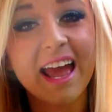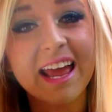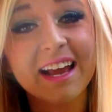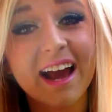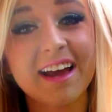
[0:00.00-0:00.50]

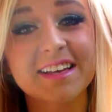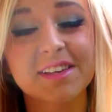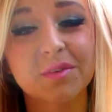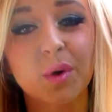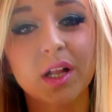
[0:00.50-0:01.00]
Hey guys,
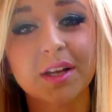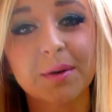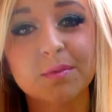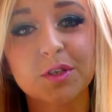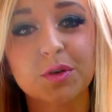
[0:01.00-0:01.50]
and
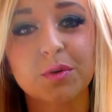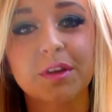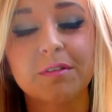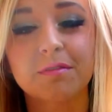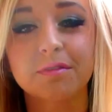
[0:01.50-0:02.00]
welcome to
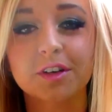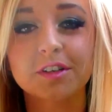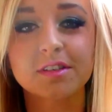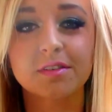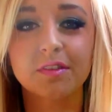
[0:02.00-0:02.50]
the
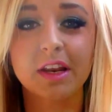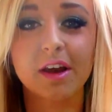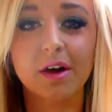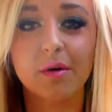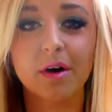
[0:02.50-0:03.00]
first
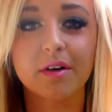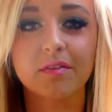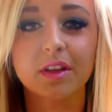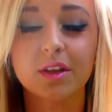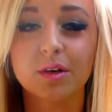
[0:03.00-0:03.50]
video of
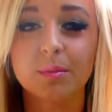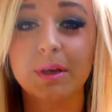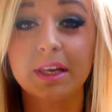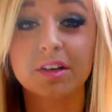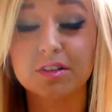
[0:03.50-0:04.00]
the little
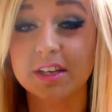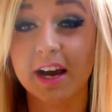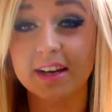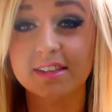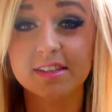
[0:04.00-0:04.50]
beginner's
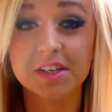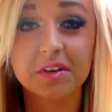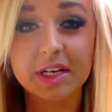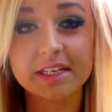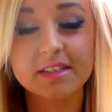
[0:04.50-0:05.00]
guide
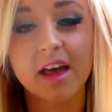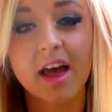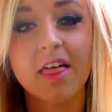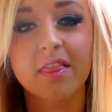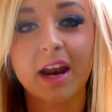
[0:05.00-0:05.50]
series
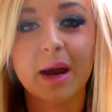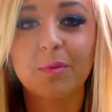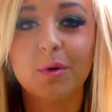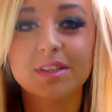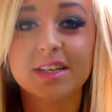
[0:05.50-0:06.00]
that
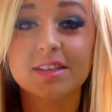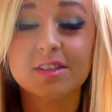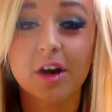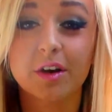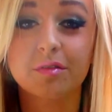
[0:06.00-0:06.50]
I'm going to get
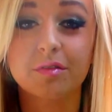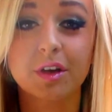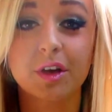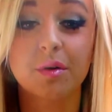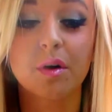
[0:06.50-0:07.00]
started for
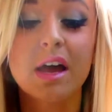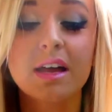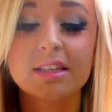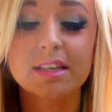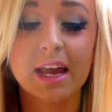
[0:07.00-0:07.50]
you.
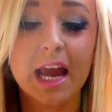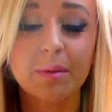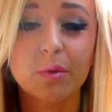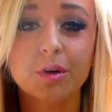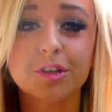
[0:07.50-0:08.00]
Today
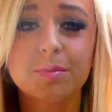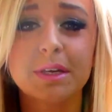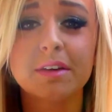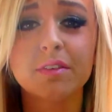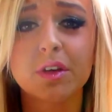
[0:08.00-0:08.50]
I'm going to
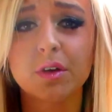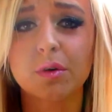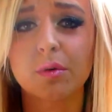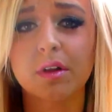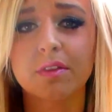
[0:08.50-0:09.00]
be giving
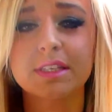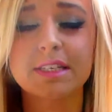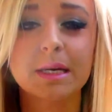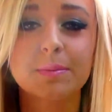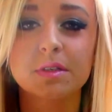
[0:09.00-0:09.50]
you the
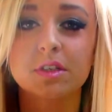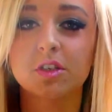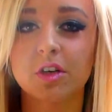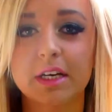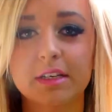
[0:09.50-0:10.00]
tips and
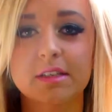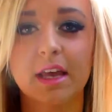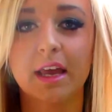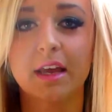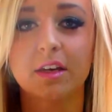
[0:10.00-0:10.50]
tricks
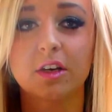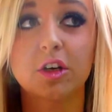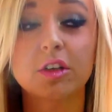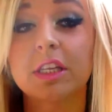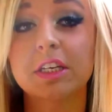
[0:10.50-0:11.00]
and
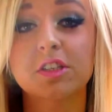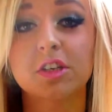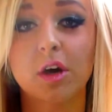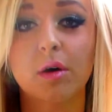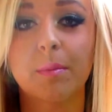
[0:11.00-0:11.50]
good things
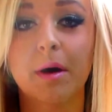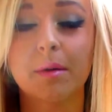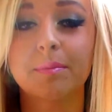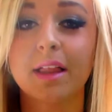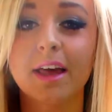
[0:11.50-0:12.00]
to know
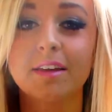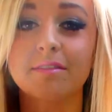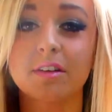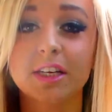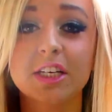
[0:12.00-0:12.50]
about applying
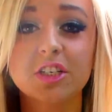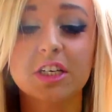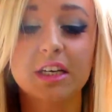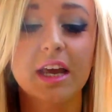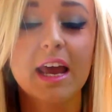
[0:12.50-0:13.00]

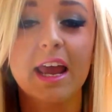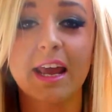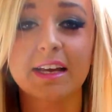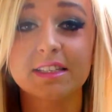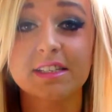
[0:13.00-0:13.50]
foundation
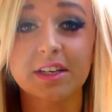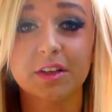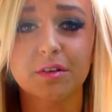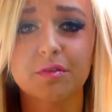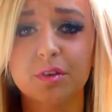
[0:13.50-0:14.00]
and
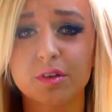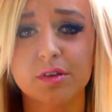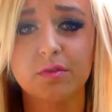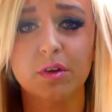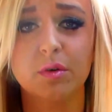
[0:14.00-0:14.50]
concealer. For
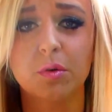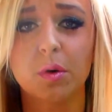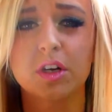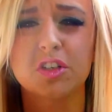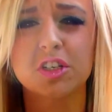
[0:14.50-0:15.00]
those of you who
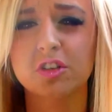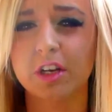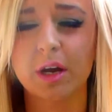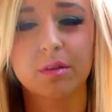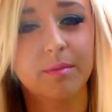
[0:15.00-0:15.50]
are just
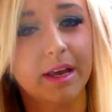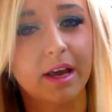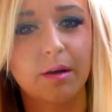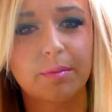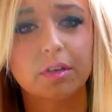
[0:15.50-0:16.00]
starting out with
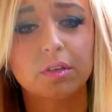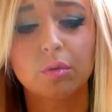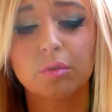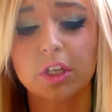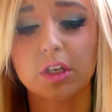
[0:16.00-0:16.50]
makeup and
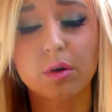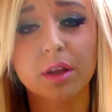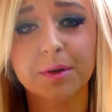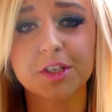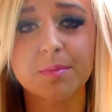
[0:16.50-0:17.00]
don't really know
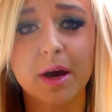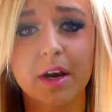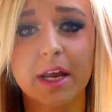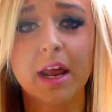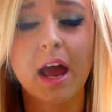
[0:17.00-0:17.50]
that much
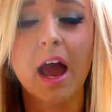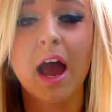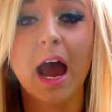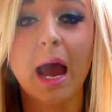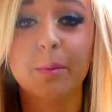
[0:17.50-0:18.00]
about it,
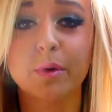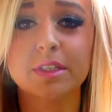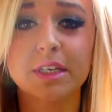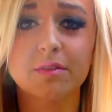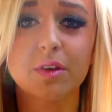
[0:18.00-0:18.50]
I'm going
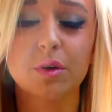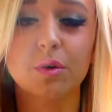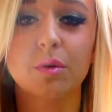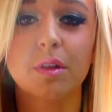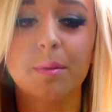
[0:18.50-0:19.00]
to give
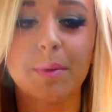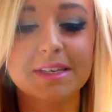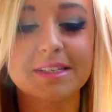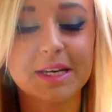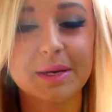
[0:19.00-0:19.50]
you the
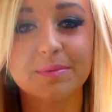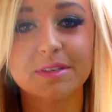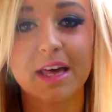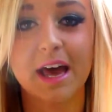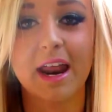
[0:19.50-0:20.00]
best tips
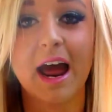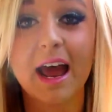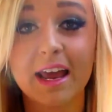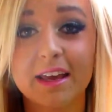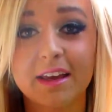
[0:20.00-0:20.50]
that
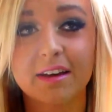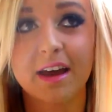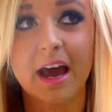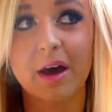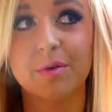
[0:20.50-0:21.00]
I
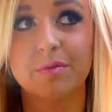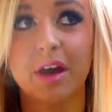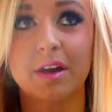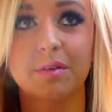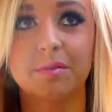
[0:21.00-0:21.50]
have
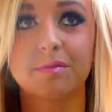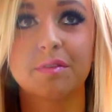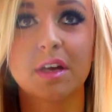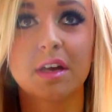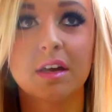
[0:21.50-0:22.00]
kind of
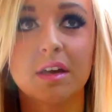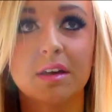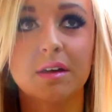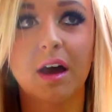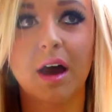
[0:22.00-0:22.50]

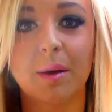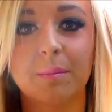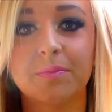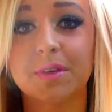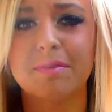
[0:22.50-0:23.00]

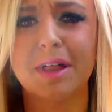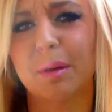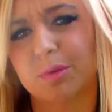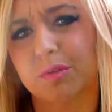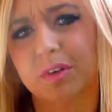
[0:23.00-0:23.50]

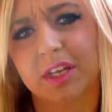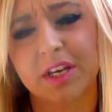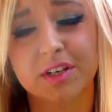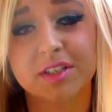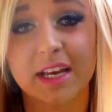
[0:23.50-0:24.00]
developed over the
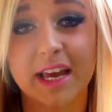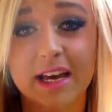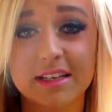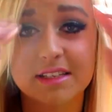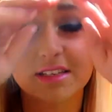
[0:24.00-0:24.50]
years, I
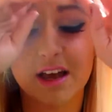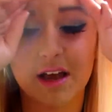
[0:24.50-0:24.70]
guess,